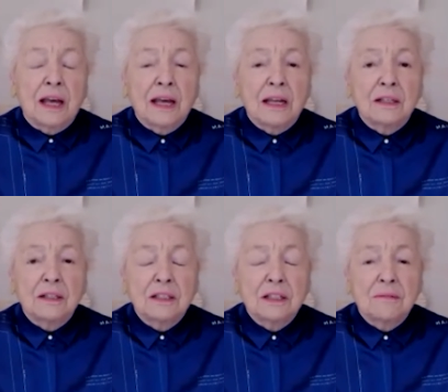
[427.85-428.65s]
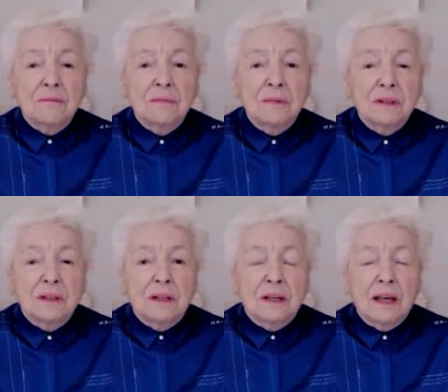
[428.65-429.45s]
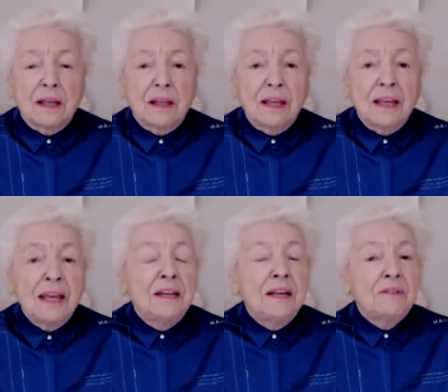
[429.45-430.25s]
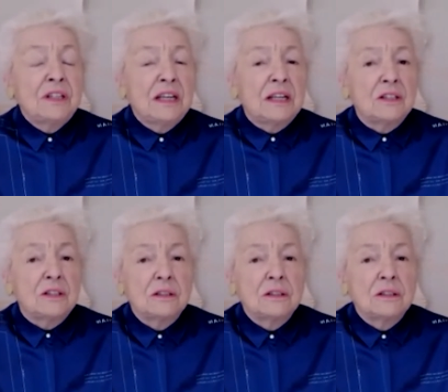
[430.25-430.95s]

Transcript: And um, he never did.